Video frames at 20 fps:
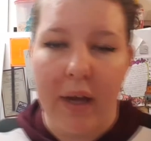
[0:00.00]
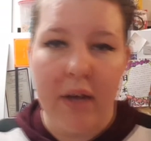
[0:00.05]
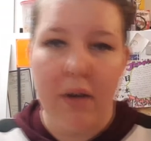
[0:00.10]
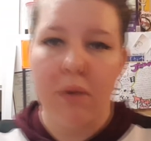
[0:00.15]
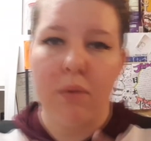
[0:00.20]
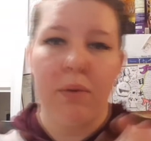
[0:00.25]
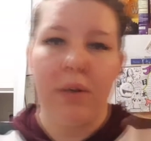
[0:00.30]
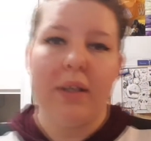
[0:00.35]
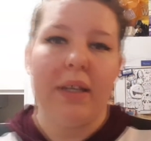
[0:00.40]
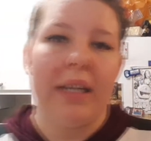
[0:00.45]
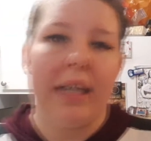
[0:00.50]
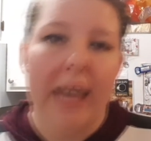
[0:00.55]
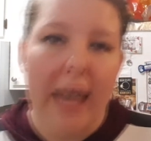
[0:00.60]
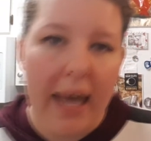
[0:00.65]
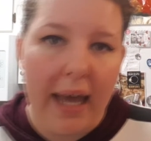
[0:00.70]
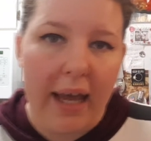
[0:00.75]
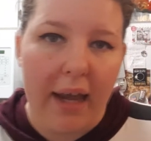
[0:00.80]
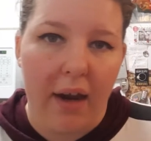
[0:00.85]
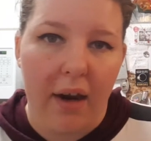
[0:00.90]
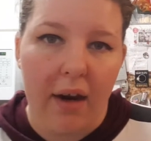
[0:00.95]
don't really
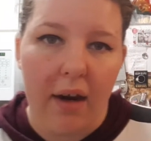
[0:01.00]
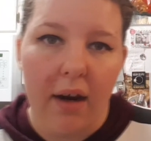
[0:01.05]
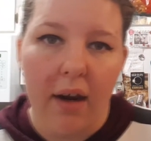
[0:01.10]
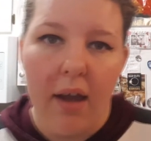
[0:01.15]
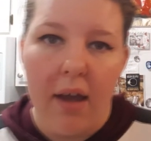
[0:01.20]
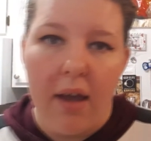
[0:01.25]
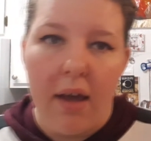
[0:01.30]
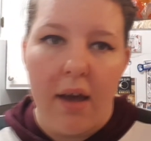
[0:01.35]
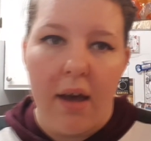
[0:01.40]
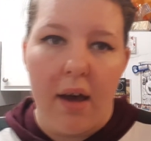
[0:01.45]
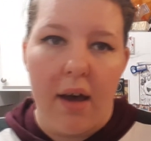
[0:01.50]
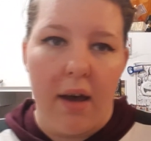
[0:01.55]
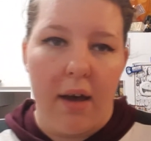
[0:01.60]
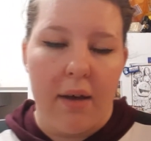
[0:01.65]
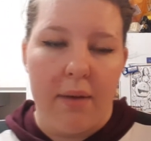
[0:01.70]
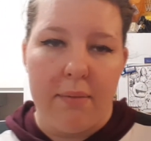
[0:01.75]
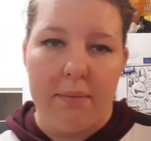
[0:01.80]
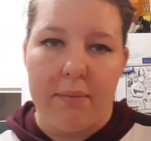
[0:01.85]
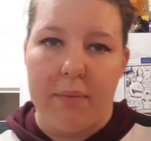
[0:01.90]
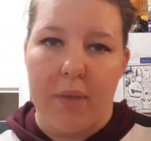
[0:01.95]
care
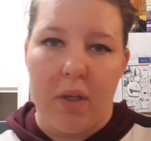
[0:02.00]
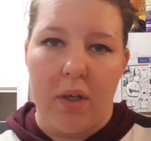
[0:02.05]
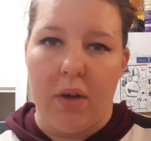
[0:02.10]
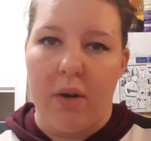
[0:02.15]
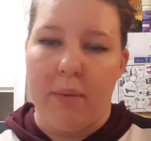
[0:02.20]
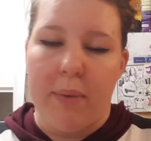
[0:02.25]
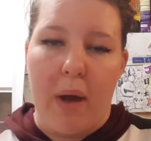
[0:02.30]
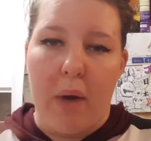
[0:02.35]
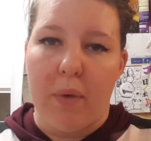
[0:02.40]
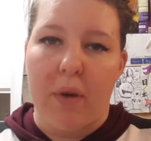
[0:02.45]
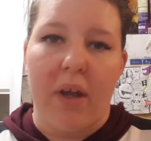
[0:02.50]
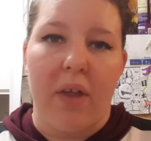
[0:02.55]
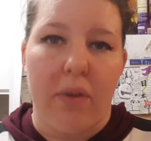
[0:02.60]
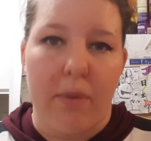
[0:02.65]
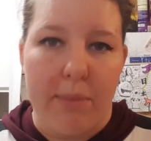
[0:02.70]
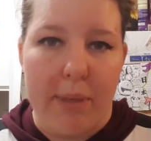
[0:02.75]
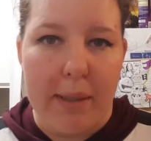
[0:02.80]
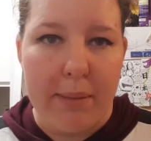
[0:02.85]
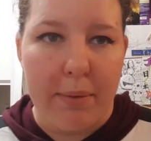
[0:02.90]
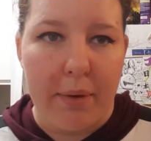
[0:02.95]
about what other
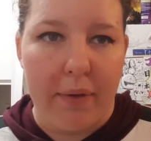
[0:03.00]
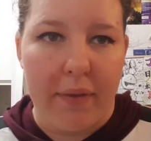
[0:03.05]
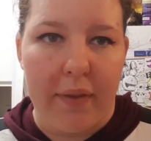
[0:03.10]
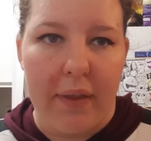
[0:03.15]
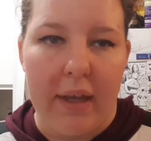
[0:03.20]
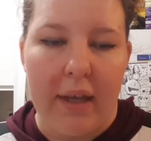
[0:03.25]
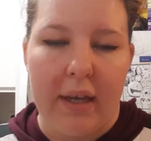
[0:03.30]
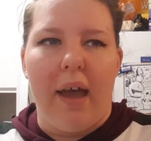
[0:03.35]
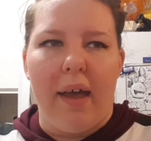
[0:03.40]
people think.